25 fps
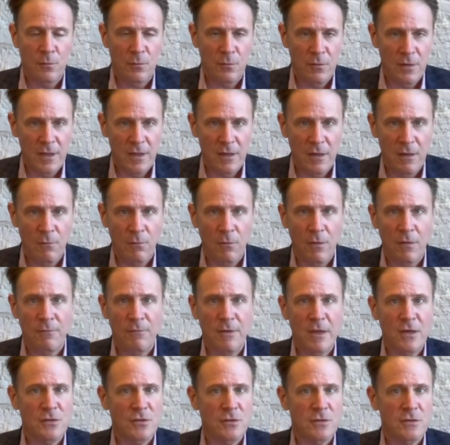needing
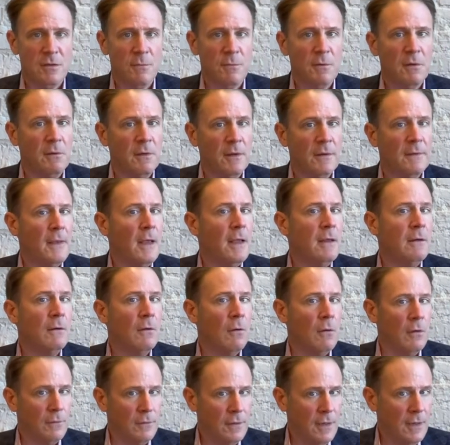renovation, something like that,
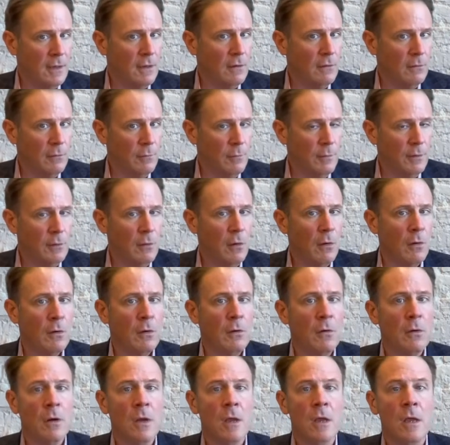are taking a little bit
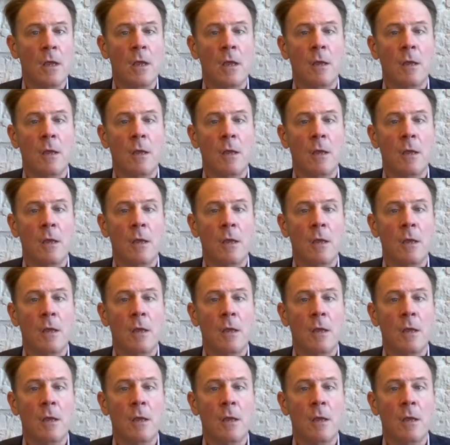longer.